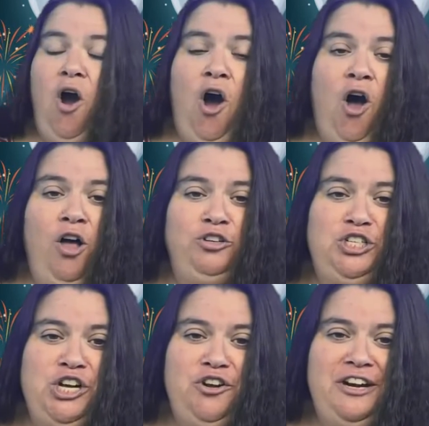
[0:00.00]
all
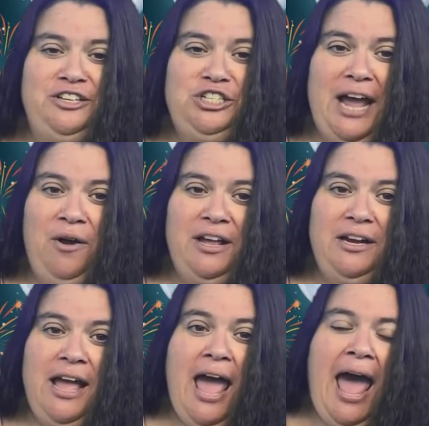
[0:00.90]
cheered and shouted,
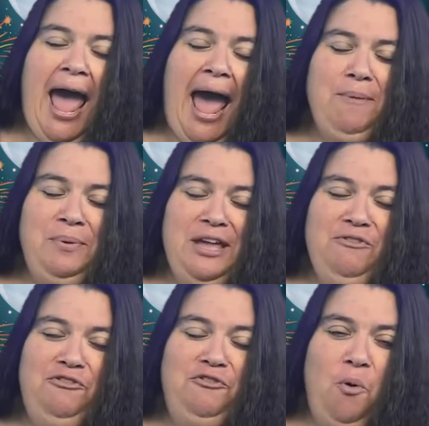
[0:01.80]
"Happy
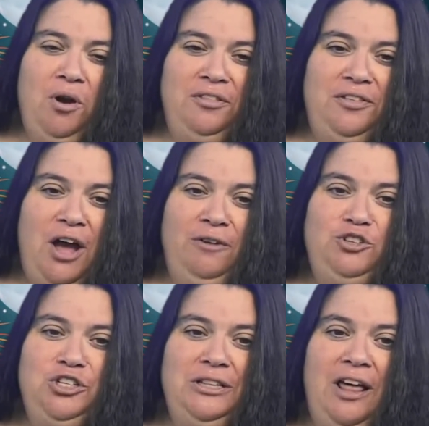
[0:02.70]
4th of
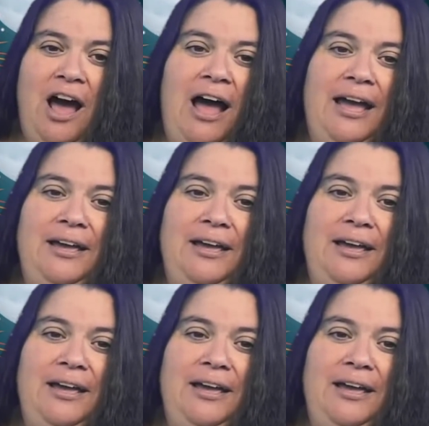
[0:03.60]
July."